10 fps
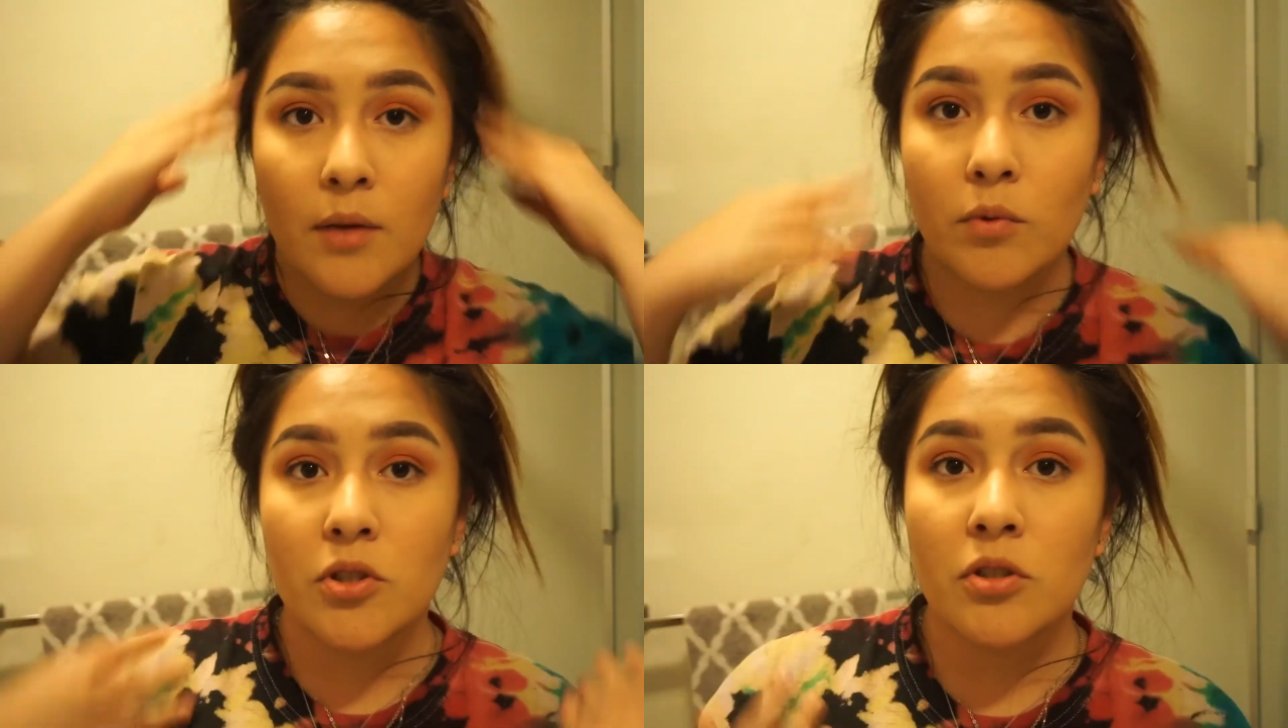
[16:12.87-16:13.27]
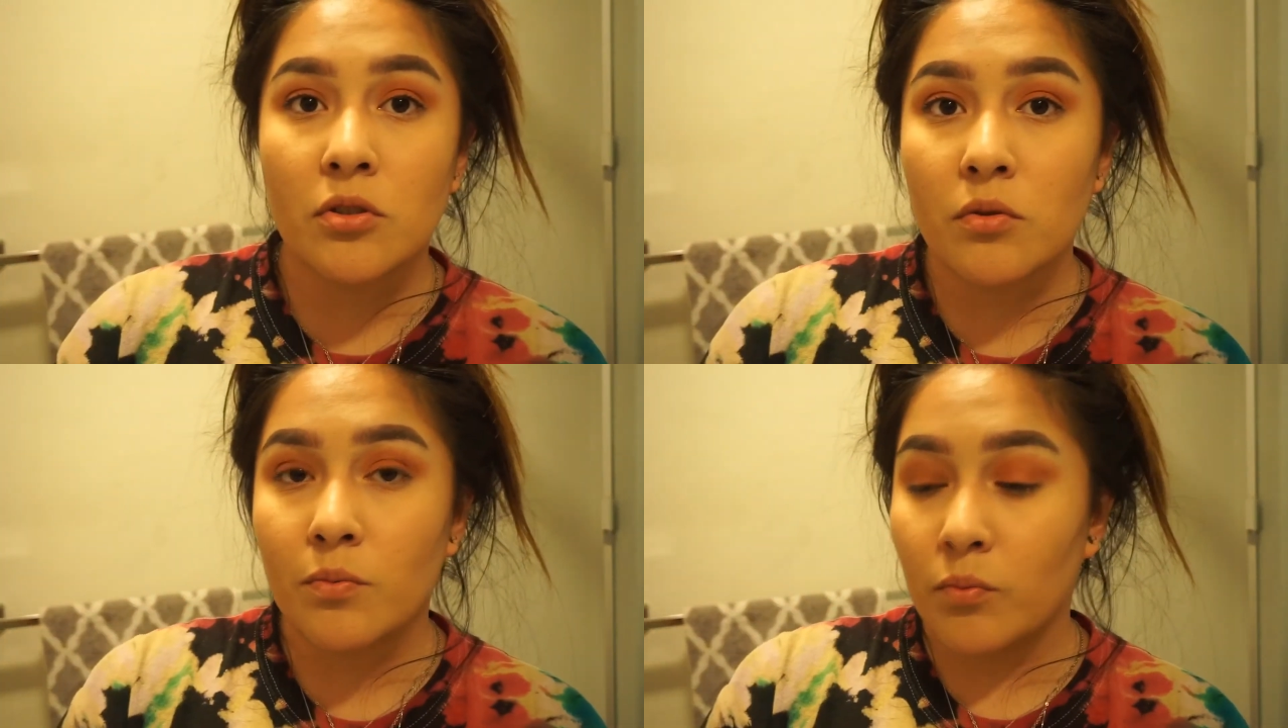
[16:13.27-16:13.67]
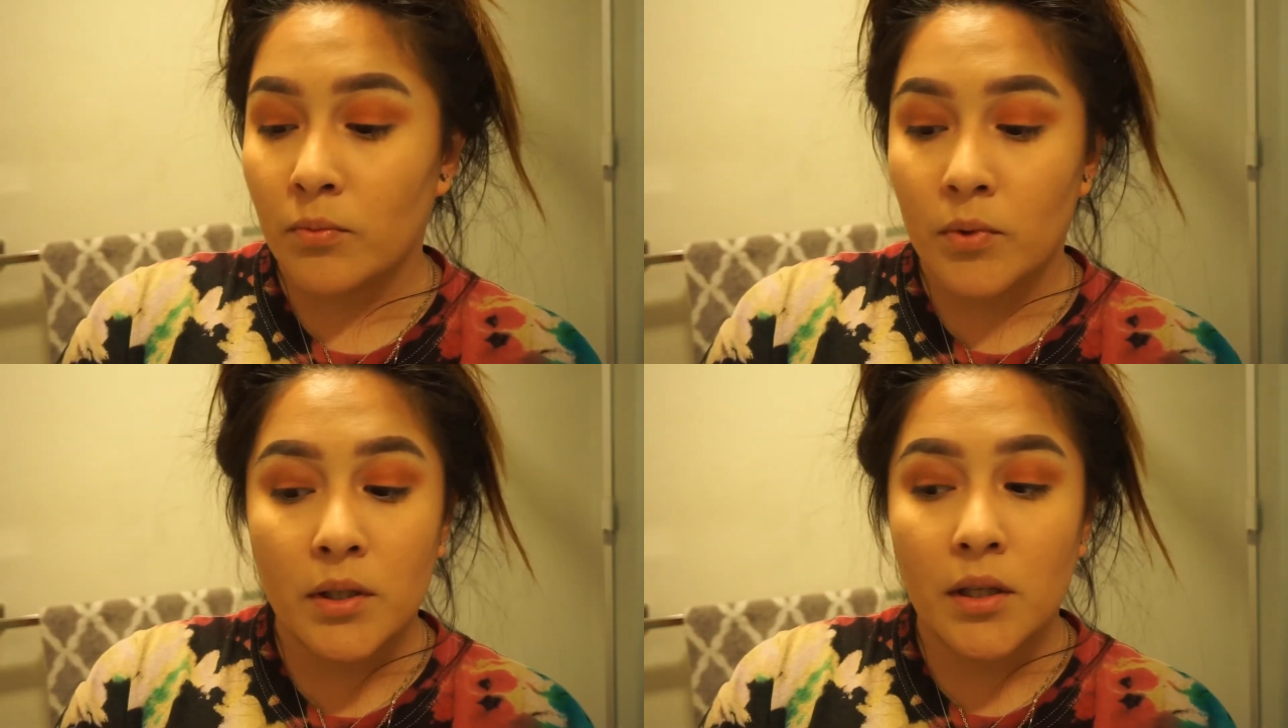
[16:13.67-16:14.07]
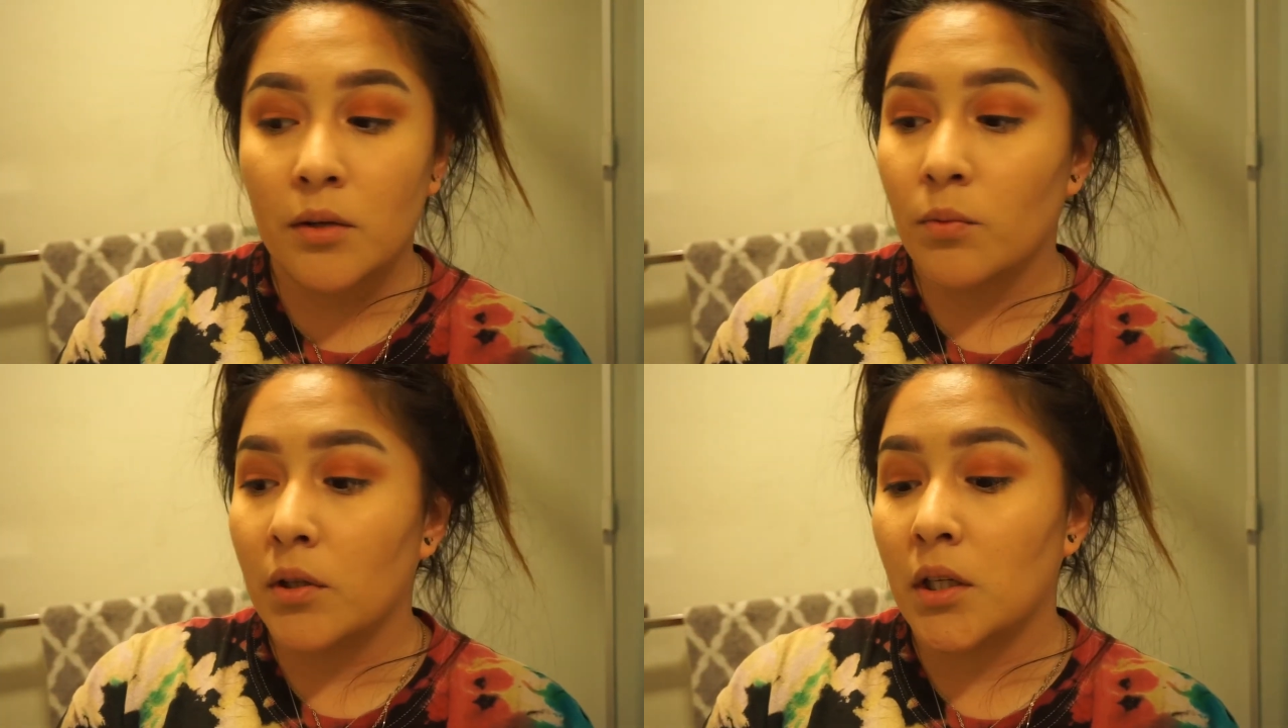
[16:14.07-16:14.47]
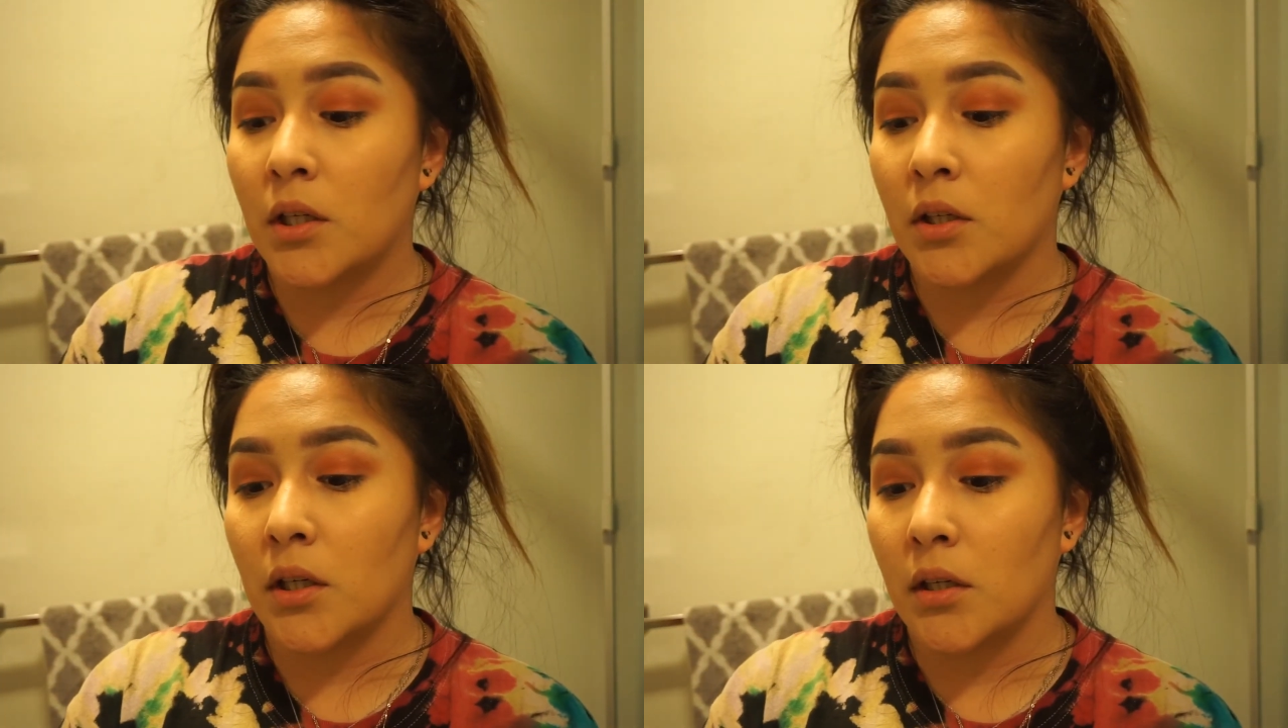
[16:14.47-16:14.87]
which is really, really
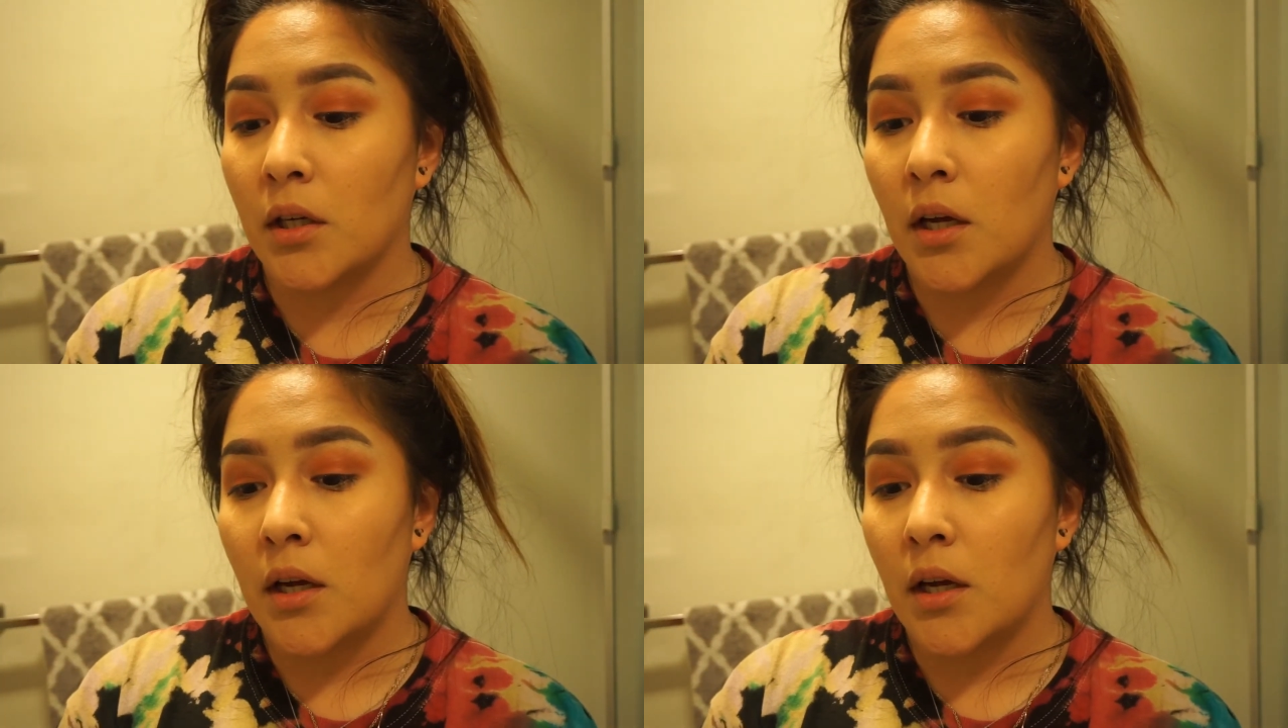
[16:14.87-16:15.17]
good.